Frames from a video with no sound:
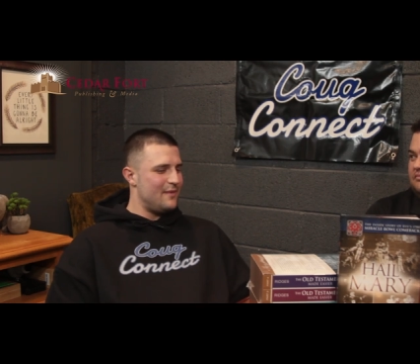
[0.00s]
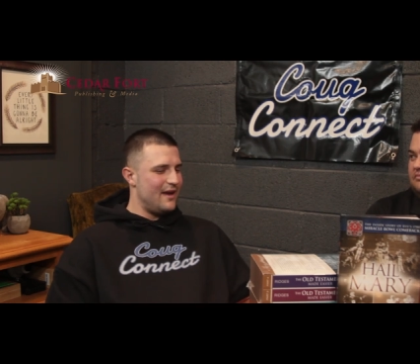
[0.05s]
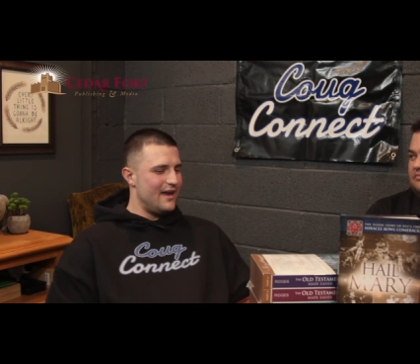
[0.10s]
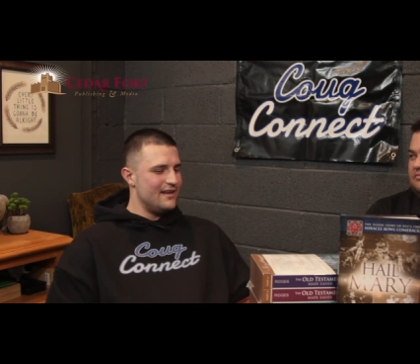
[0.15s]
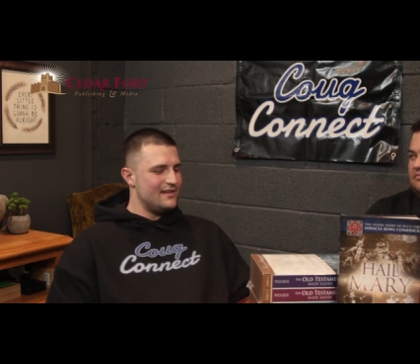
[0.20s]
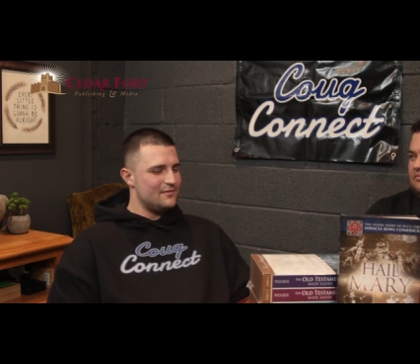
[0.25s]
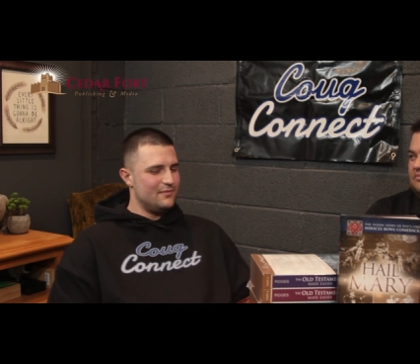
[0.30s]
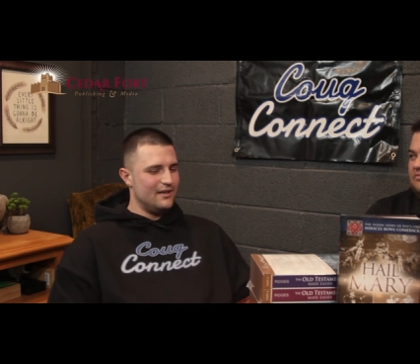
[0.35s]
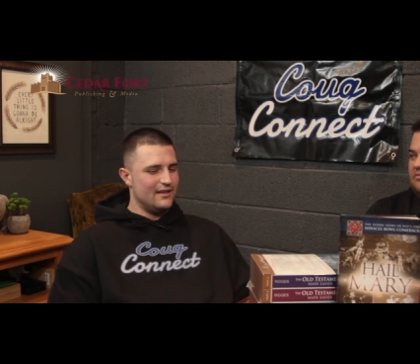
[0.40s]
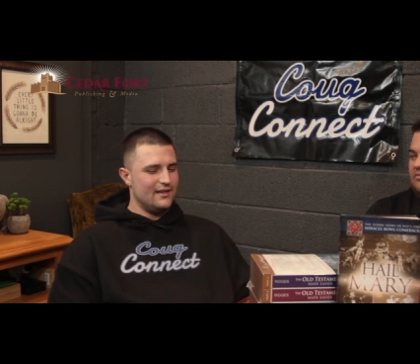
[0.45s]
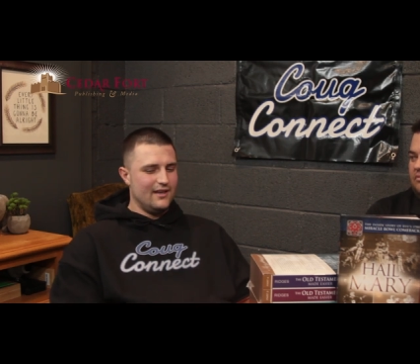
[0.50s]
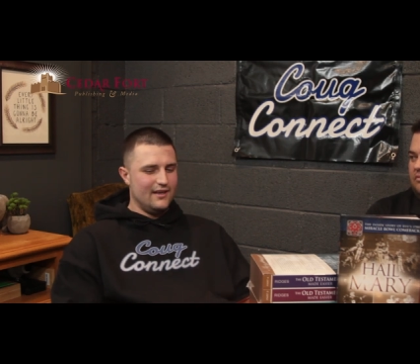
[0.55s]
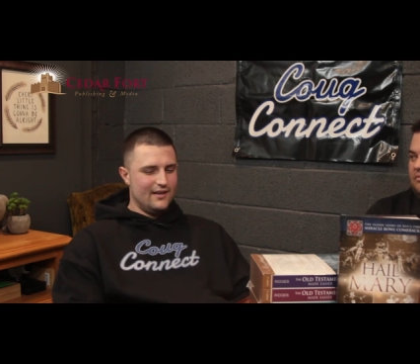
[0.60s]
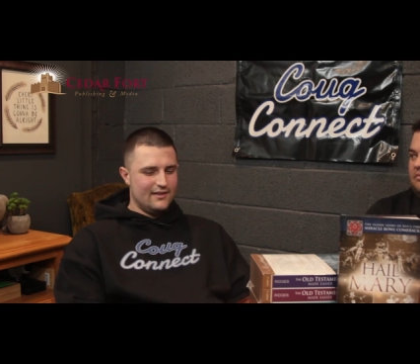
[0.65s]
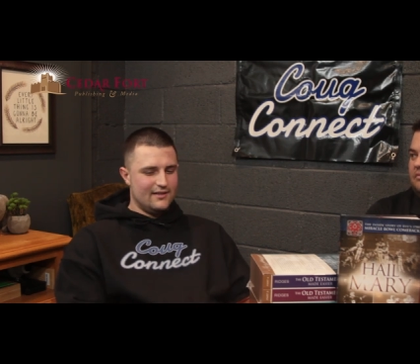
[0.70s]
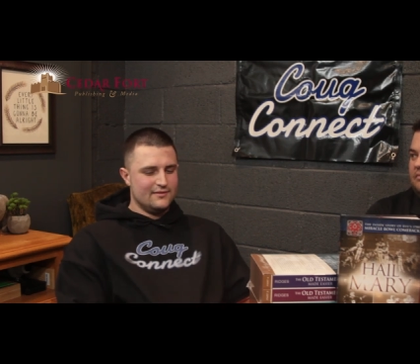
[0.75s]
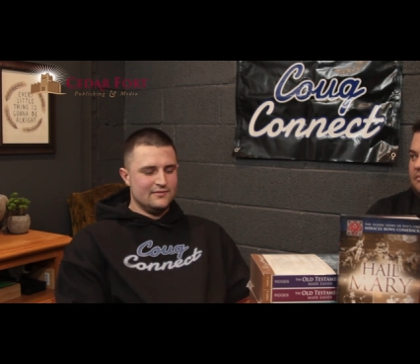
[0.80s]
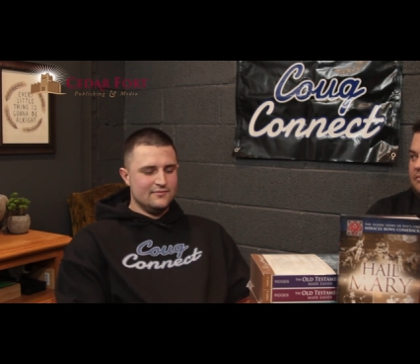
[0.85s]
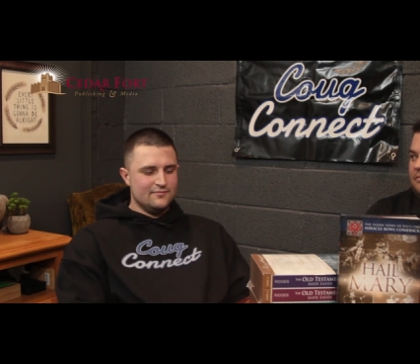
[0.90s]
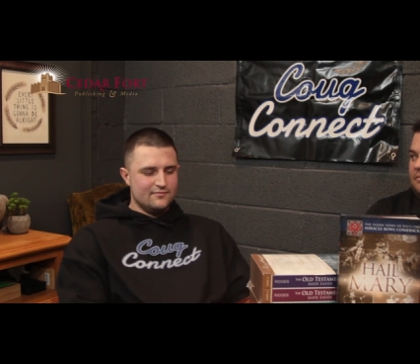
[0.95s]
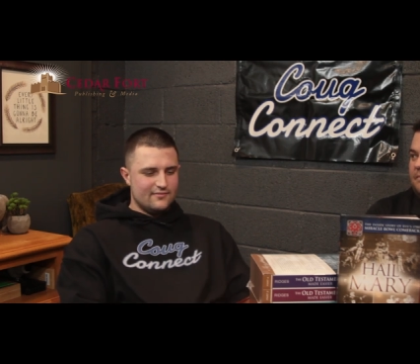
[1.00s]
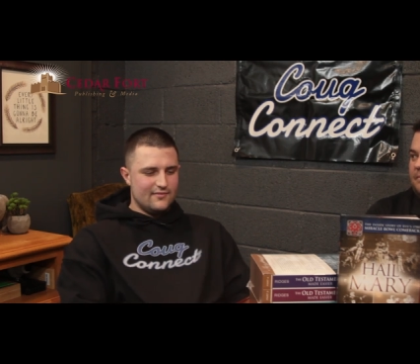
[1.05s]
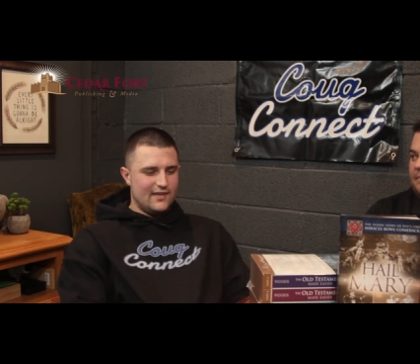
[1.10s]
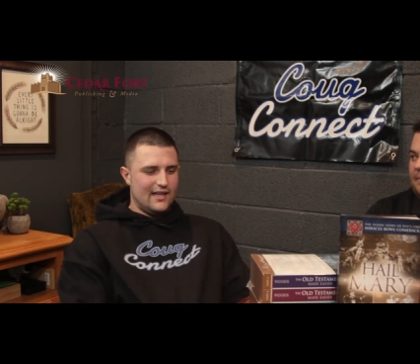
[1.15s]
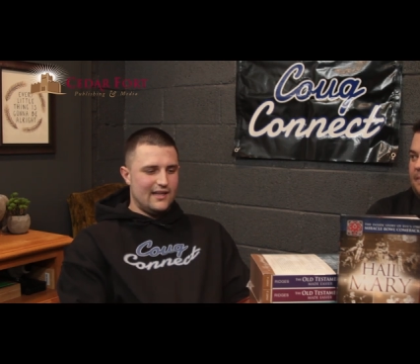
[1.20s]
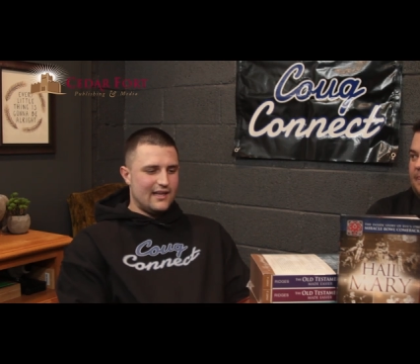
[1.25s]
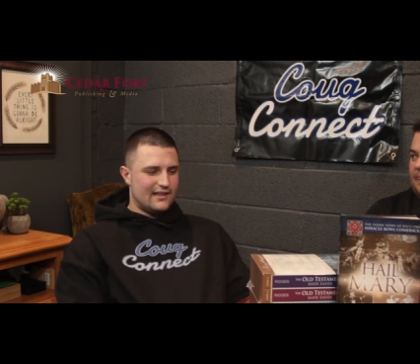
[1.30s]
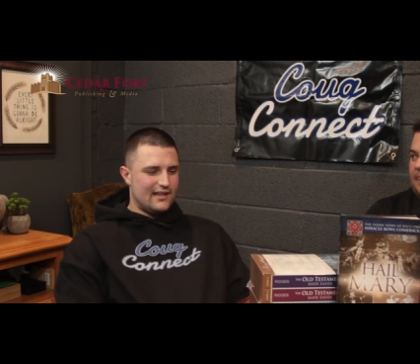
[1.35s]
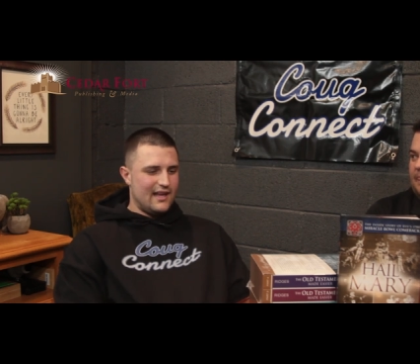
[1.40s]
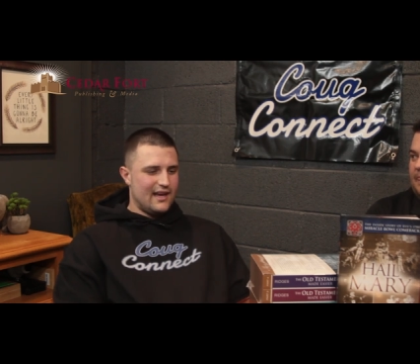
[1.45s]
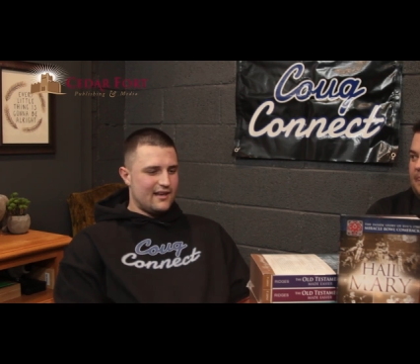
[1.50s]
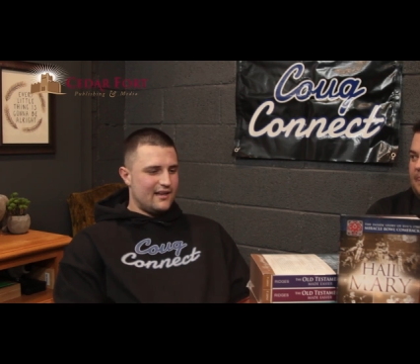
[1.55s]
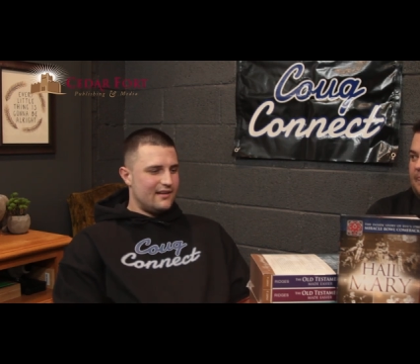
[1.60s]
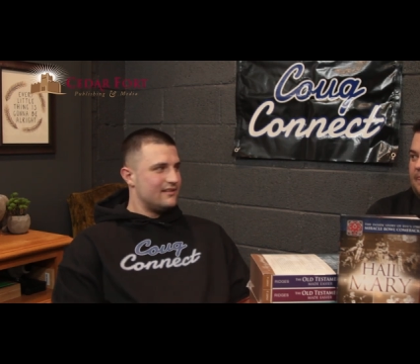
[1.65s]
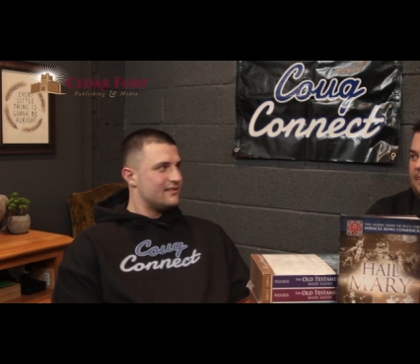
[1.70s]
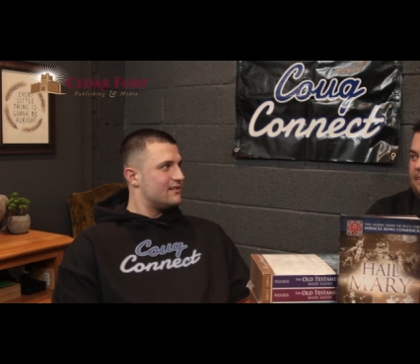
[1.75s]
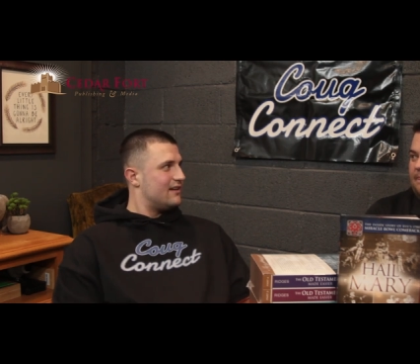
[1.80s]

but I like that kind of stuff.